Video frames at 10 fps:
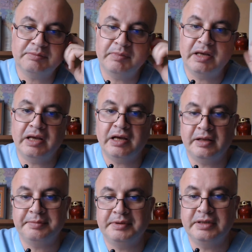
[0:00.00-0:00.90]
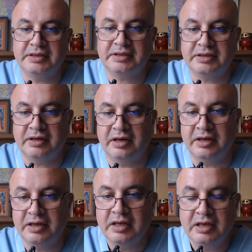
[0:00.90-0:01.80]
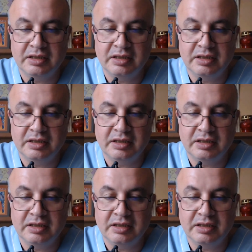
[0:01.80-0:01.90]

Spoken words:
may help discern